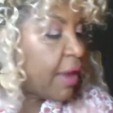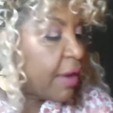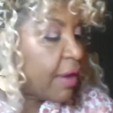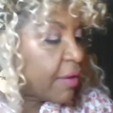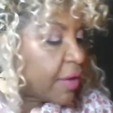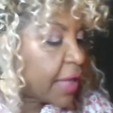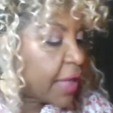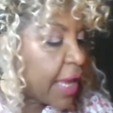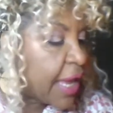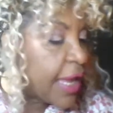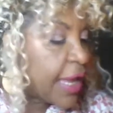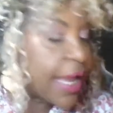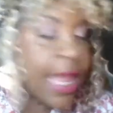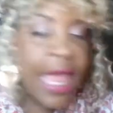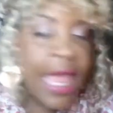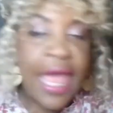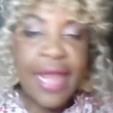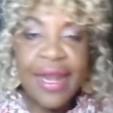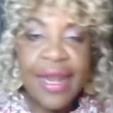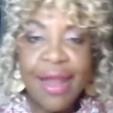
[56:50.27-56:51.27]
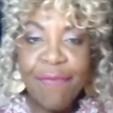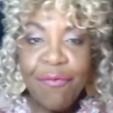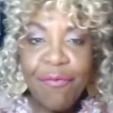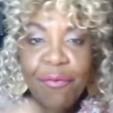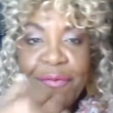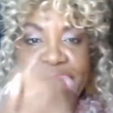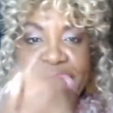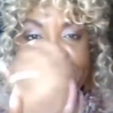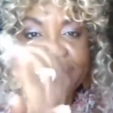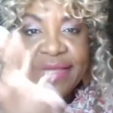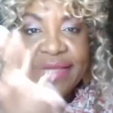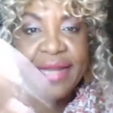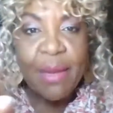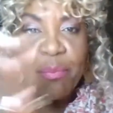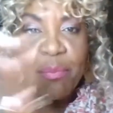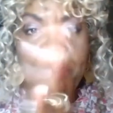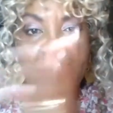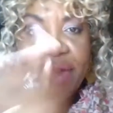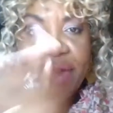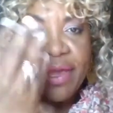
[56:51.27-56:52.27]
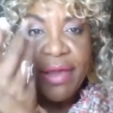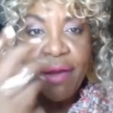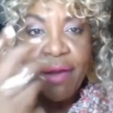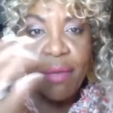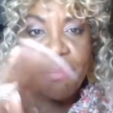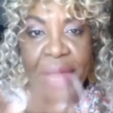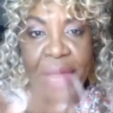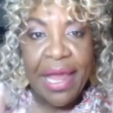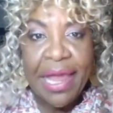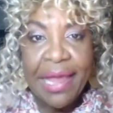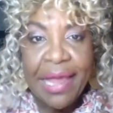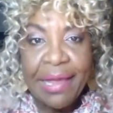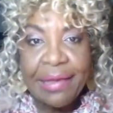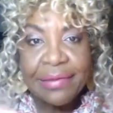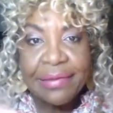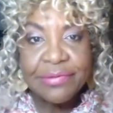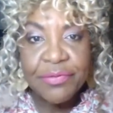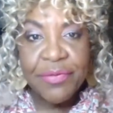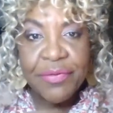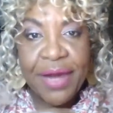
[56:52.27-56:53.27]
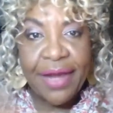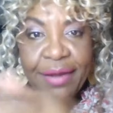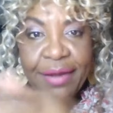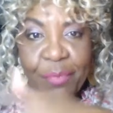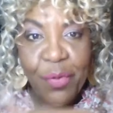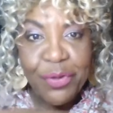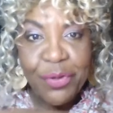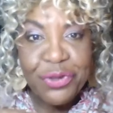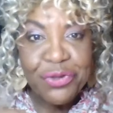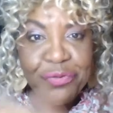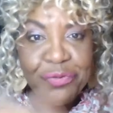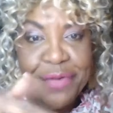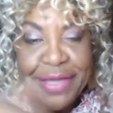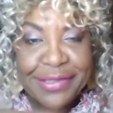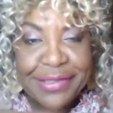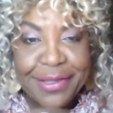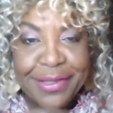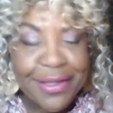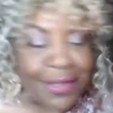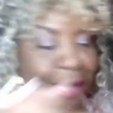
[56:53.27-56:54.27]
Okay, and never waste it. I'm putting it on my hands, right? Moisturizing the